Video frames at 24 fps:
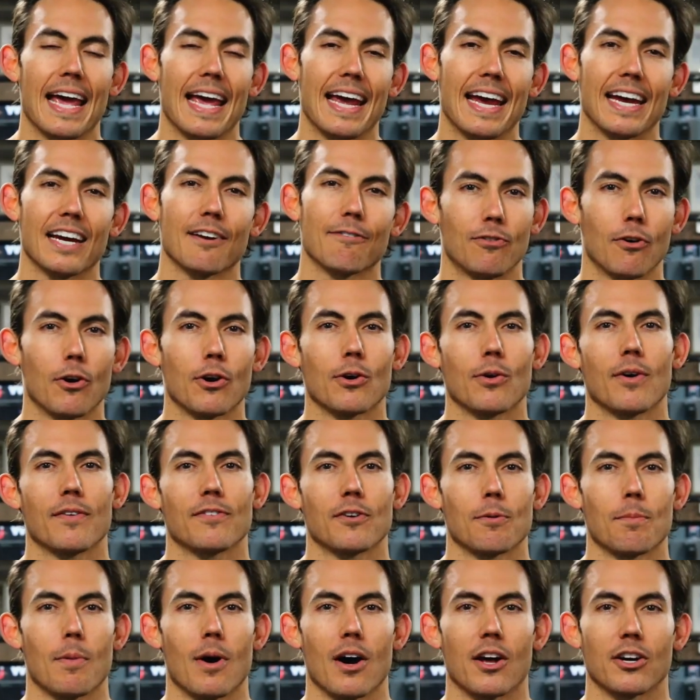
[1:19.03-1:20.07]
and a photo of
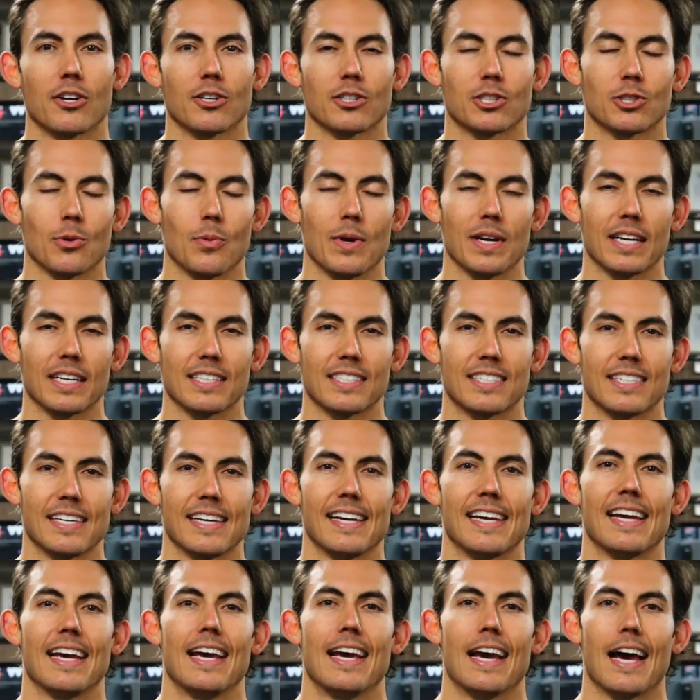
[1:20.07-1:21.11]
your monitor so we can
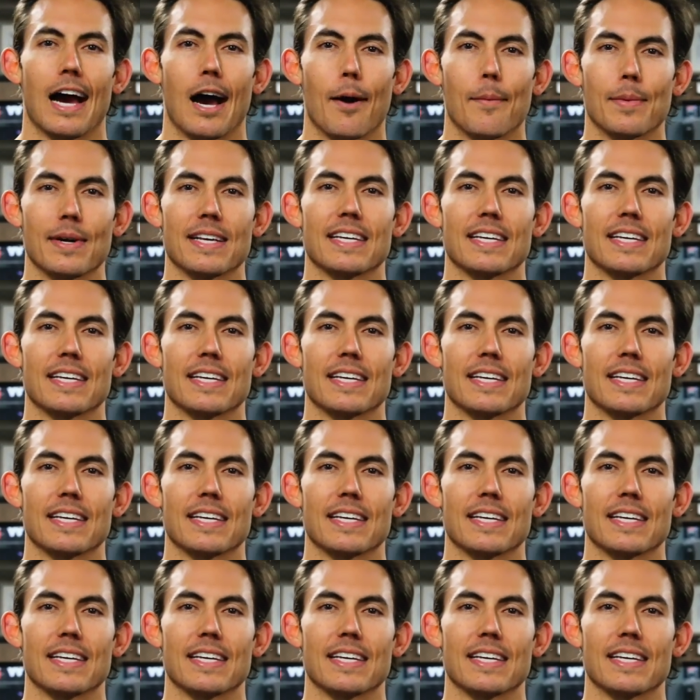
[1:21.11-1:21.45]
see how